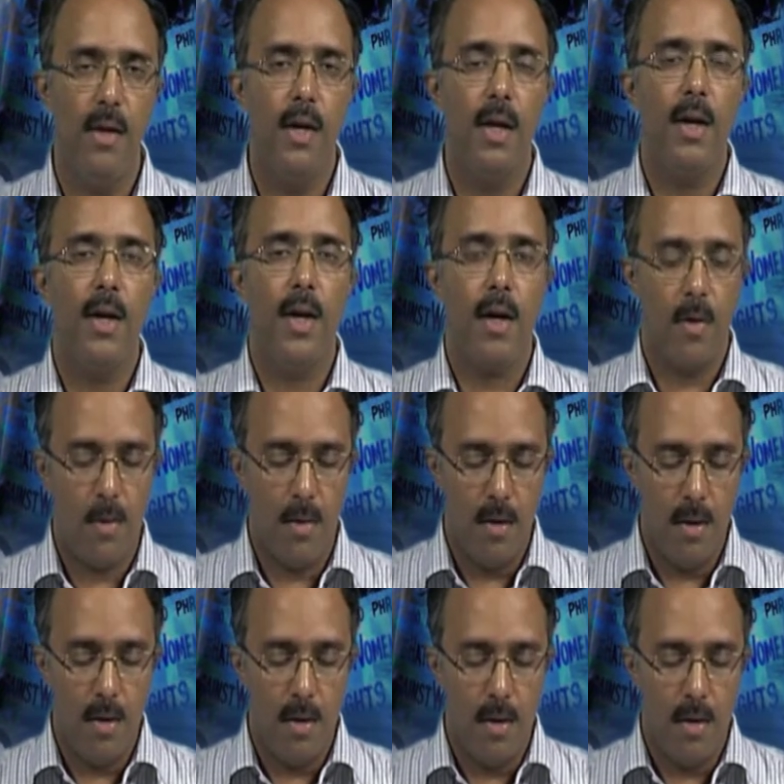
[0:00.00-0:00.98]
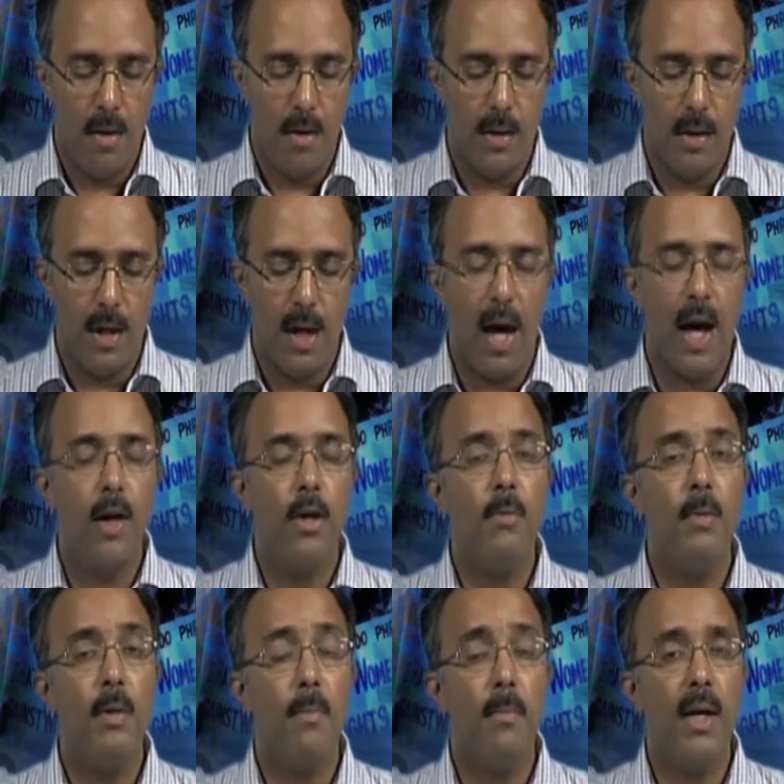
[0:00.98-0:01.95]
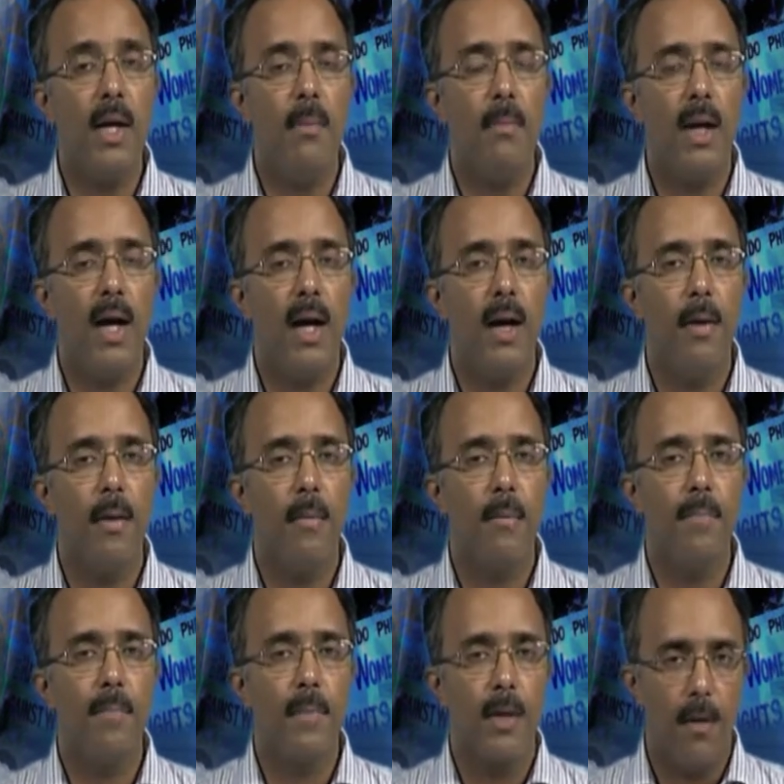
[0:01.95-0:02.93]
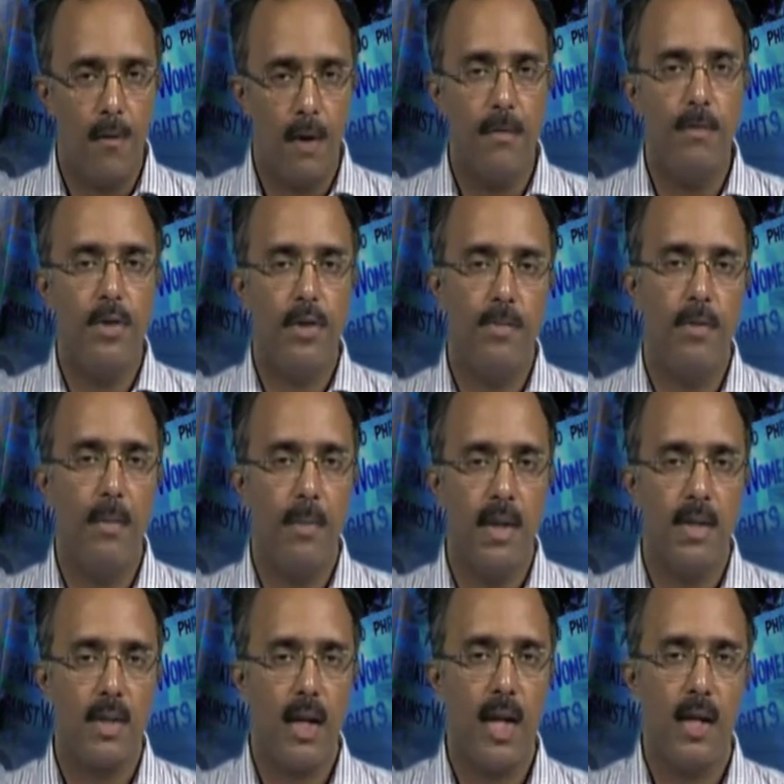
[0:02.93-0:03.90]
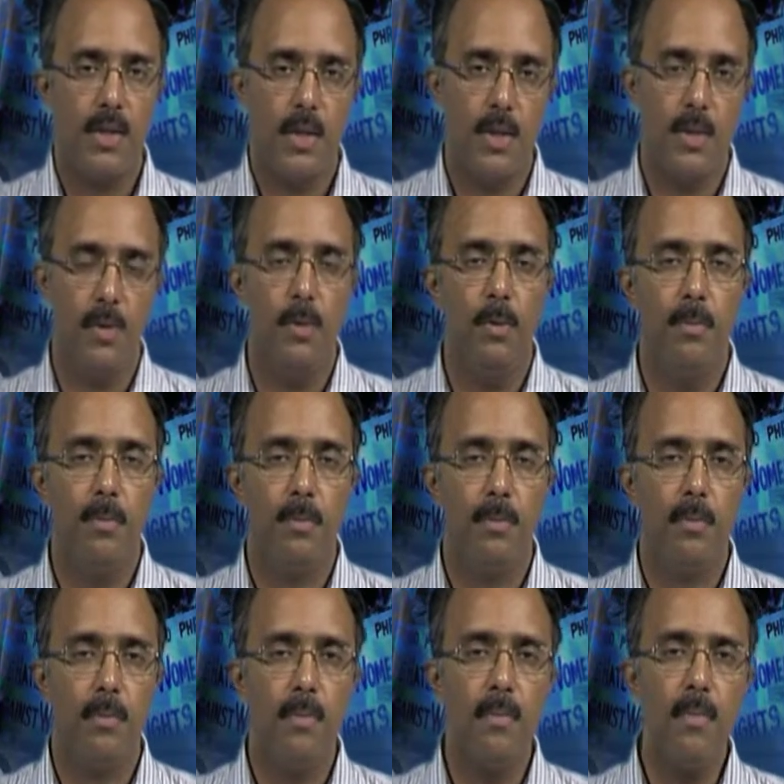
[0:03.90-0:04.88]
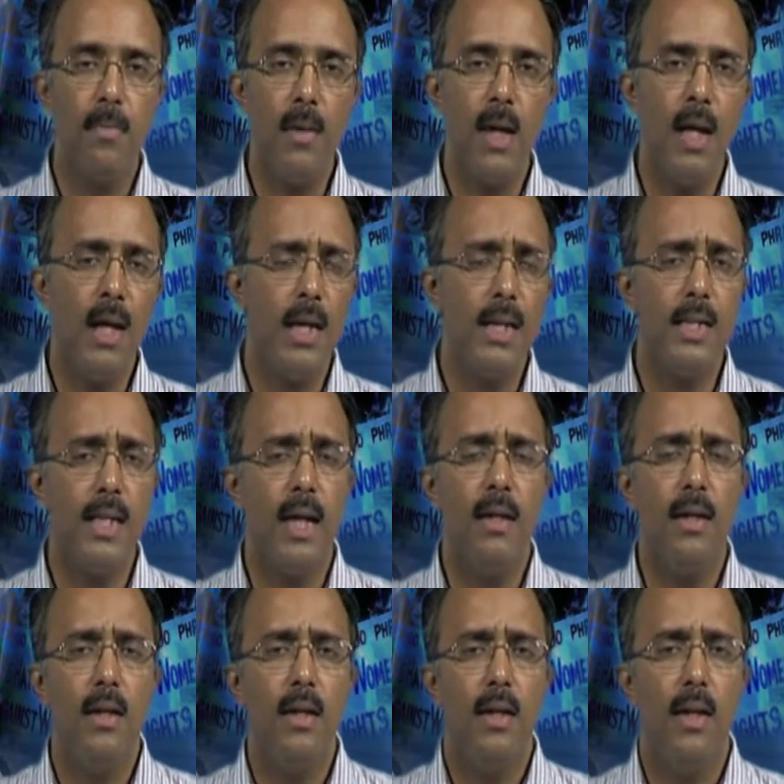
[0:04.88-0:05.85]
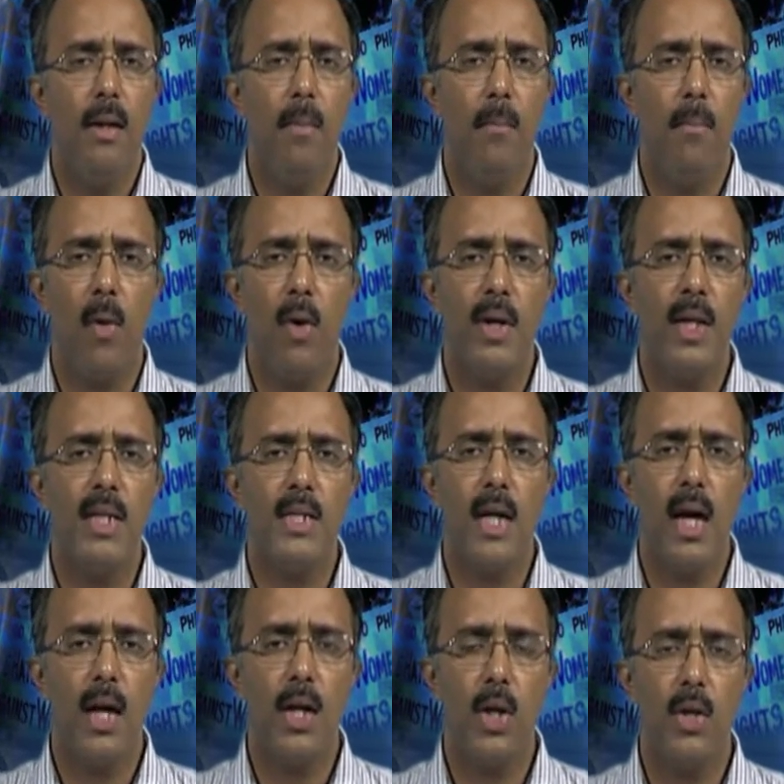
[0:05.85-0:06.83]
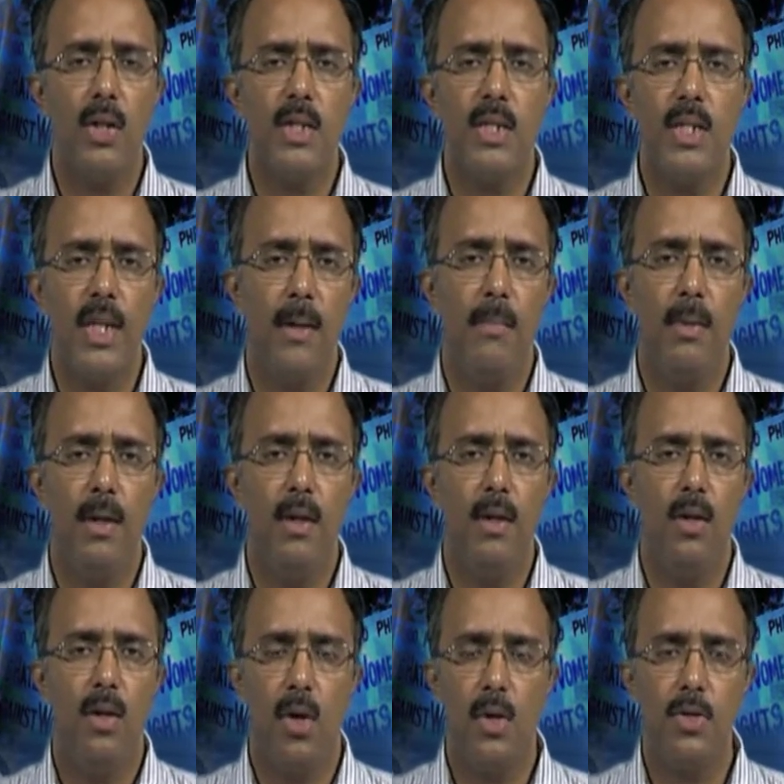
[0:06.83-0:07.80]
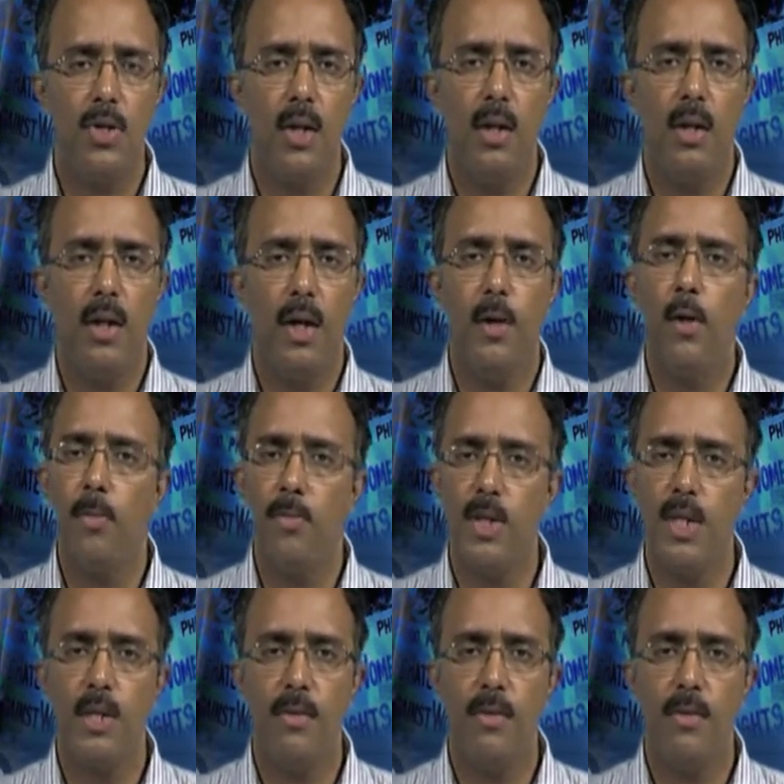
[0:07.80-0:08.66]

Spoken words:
Now, the argument made by French feminists like Cizeau is that bodies are not stable, logical, and objective